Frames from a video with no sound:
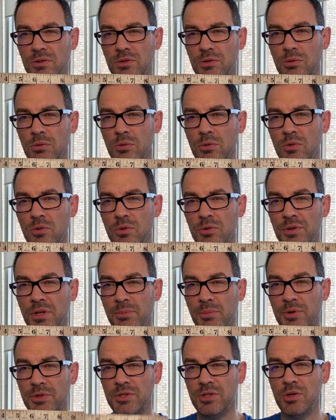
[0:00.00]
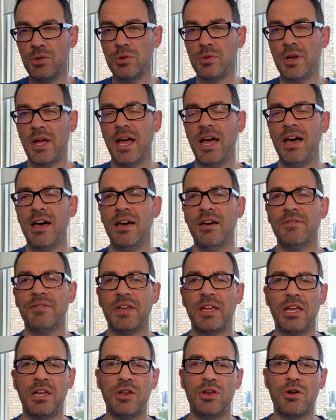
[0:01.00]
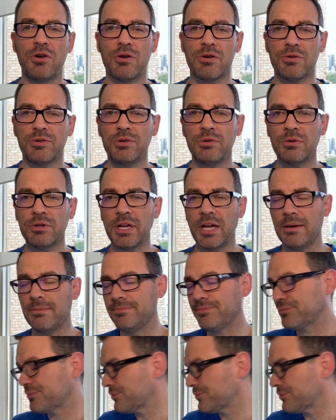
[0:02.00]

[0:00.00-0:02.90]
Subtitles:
tool number 2 to have in your toolkit.